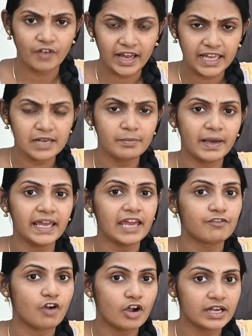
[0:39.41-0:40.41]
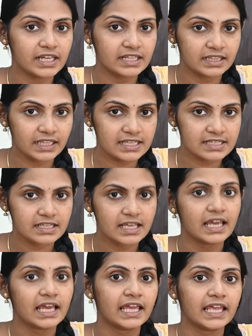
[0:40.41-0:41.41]
While by avoiding this
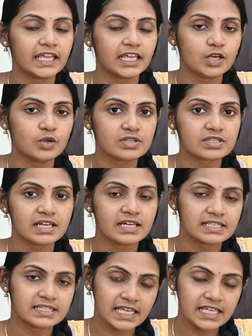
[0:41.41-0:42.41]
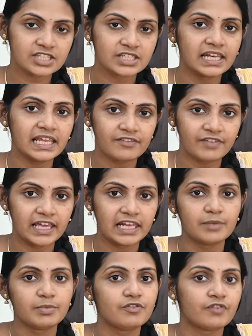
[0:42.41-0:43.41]
includes seasonally
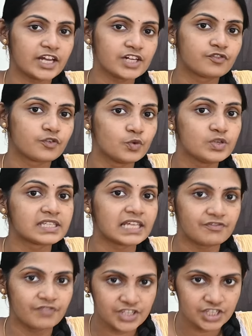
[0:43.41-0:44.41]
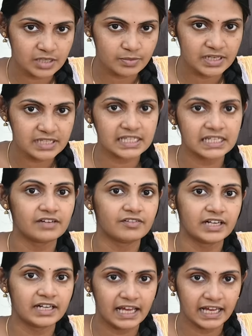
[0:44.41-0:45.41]
available fresh fruits and vegetables in
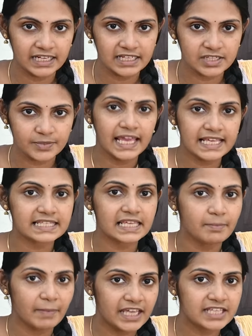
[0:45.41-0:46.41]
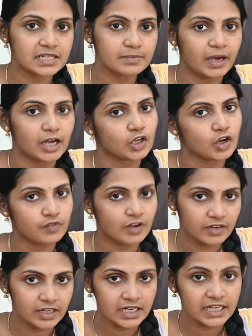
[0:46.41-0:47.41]
our diet as a major part of
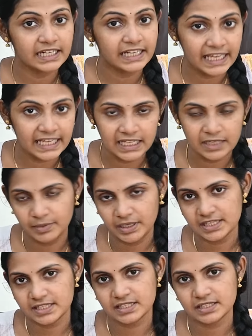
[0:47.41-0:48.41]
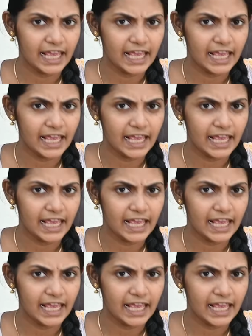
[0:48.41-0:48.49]
our daily meals.